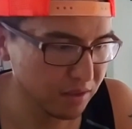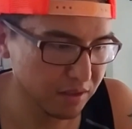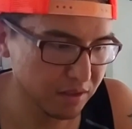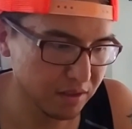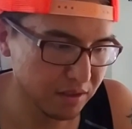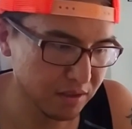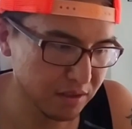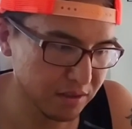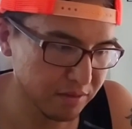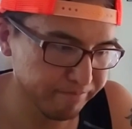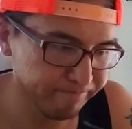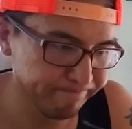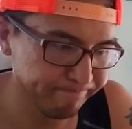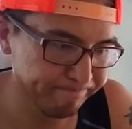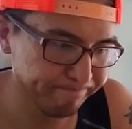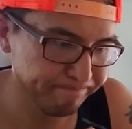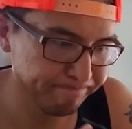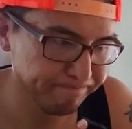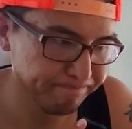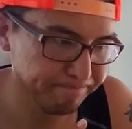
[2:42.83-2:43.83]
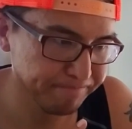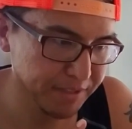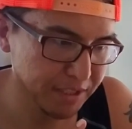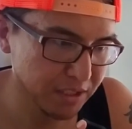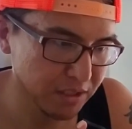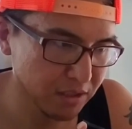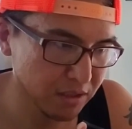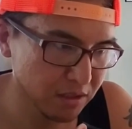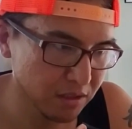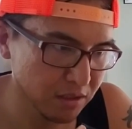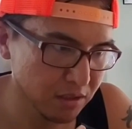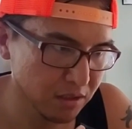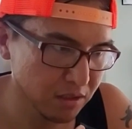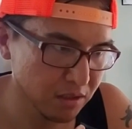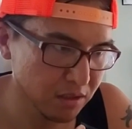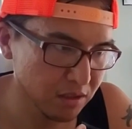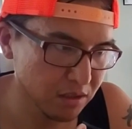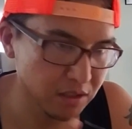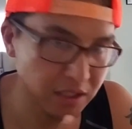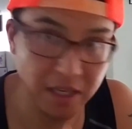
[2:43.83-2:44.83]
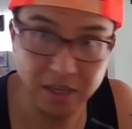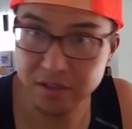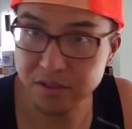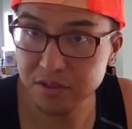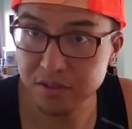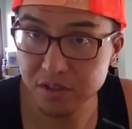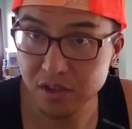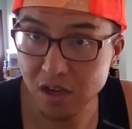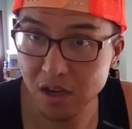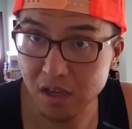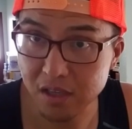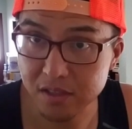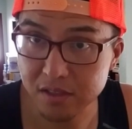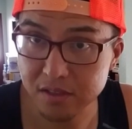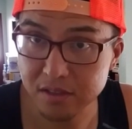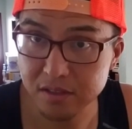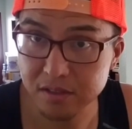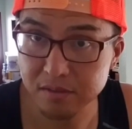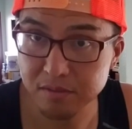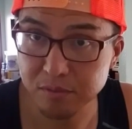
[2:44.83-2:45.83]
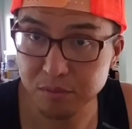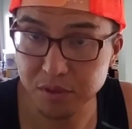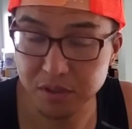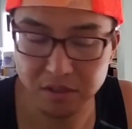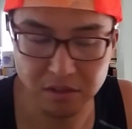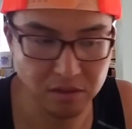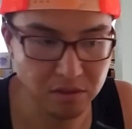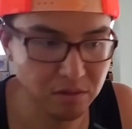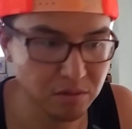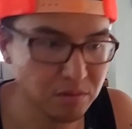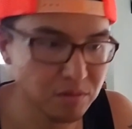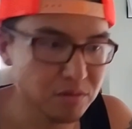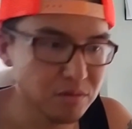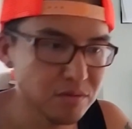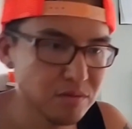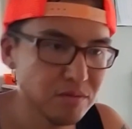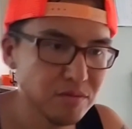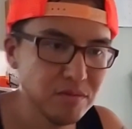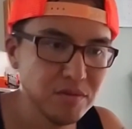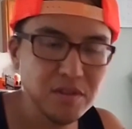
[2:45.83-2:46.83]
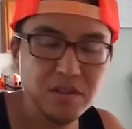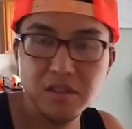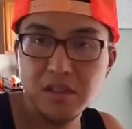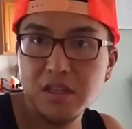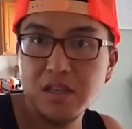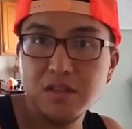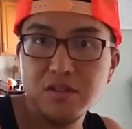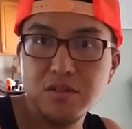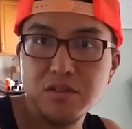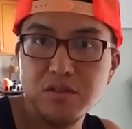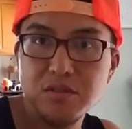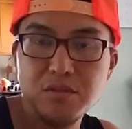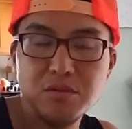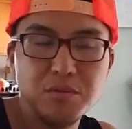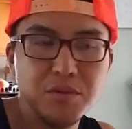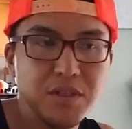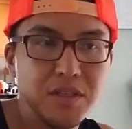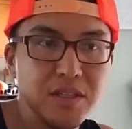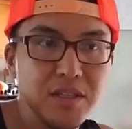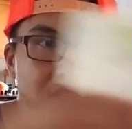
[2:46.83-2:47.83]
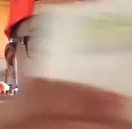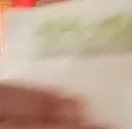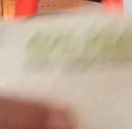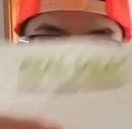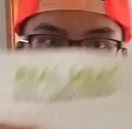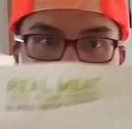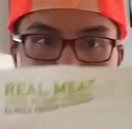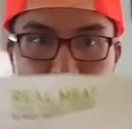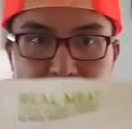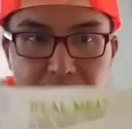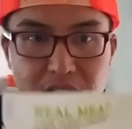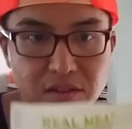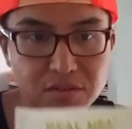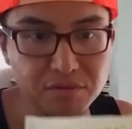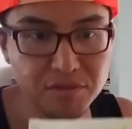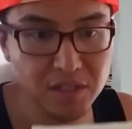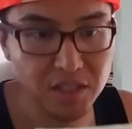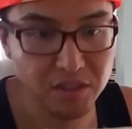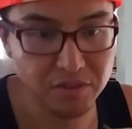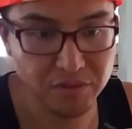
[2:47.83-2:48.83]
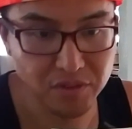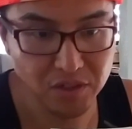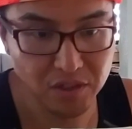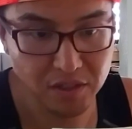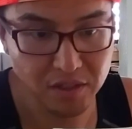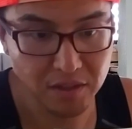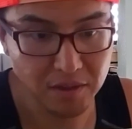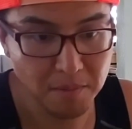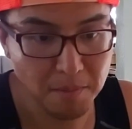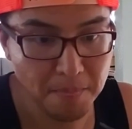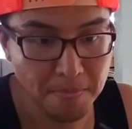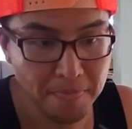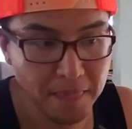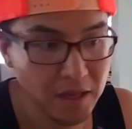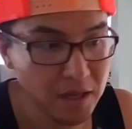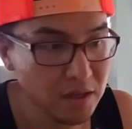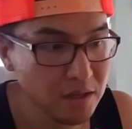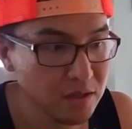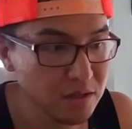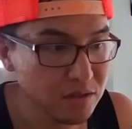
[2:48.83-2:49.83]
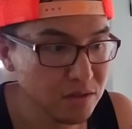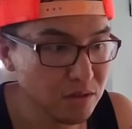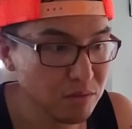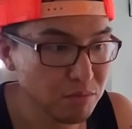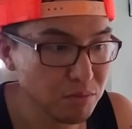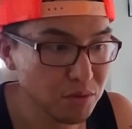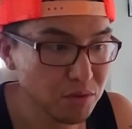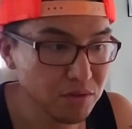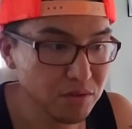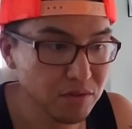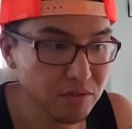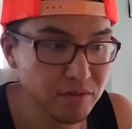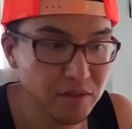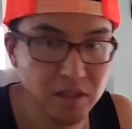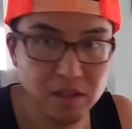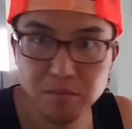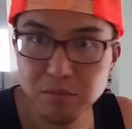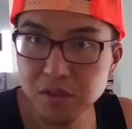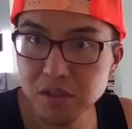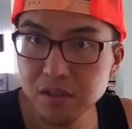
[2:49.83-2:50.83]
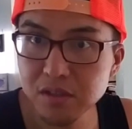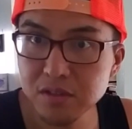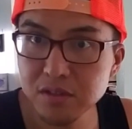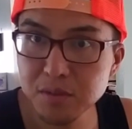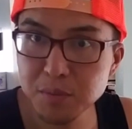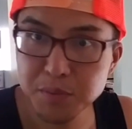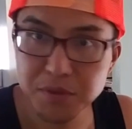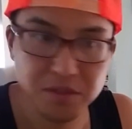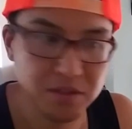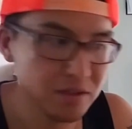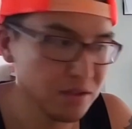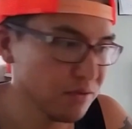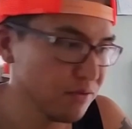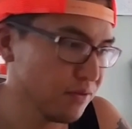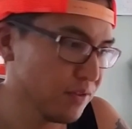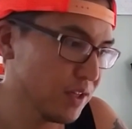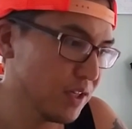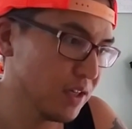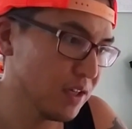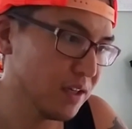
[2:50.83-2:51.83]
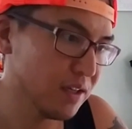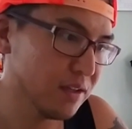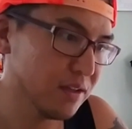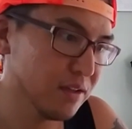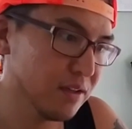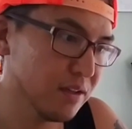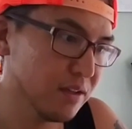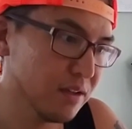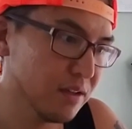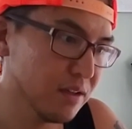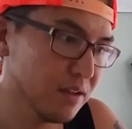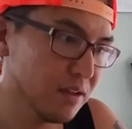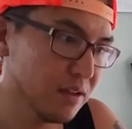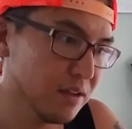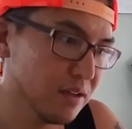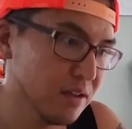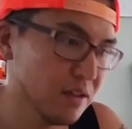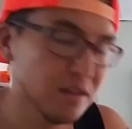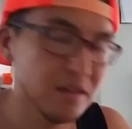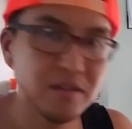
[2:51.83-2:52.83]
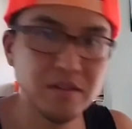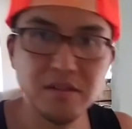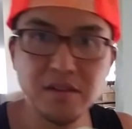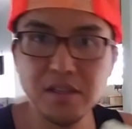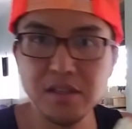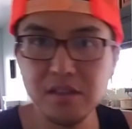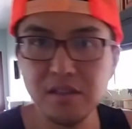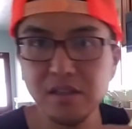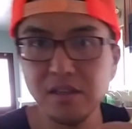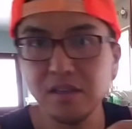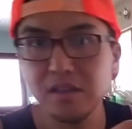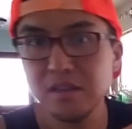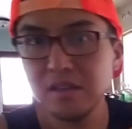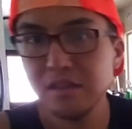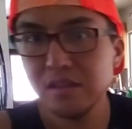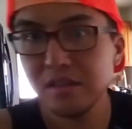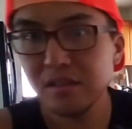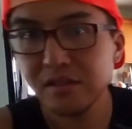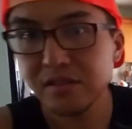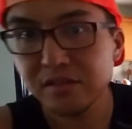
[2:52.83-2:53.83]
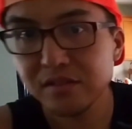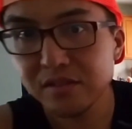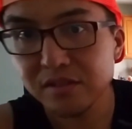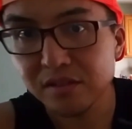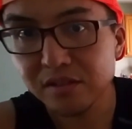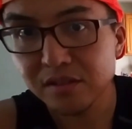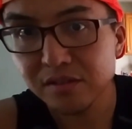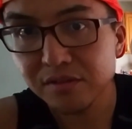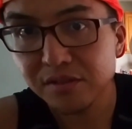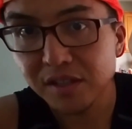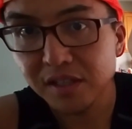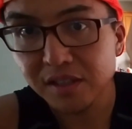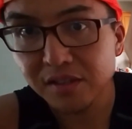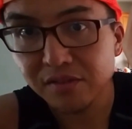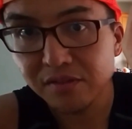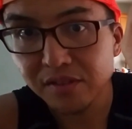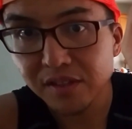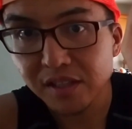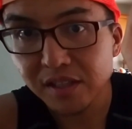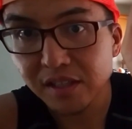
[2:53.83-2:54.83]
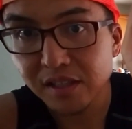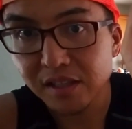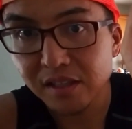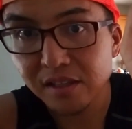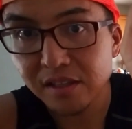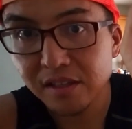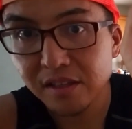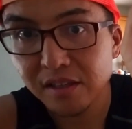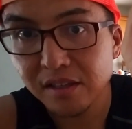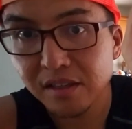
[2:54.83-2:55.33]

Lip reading: and a sauce, which is cool, in case you do want to hit the flavor on it. So both of them are 100% vegan, right there, certified vegan,